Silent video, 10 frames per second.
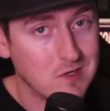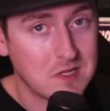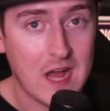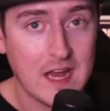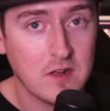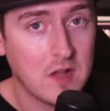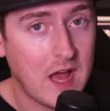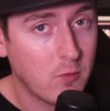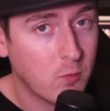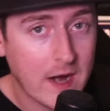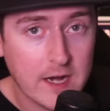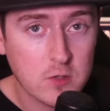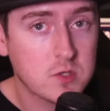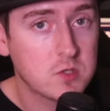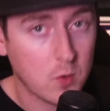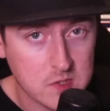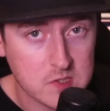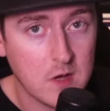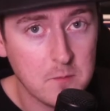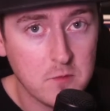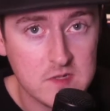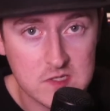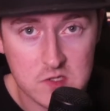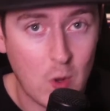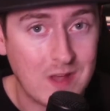A lot of record stores sell movies as well.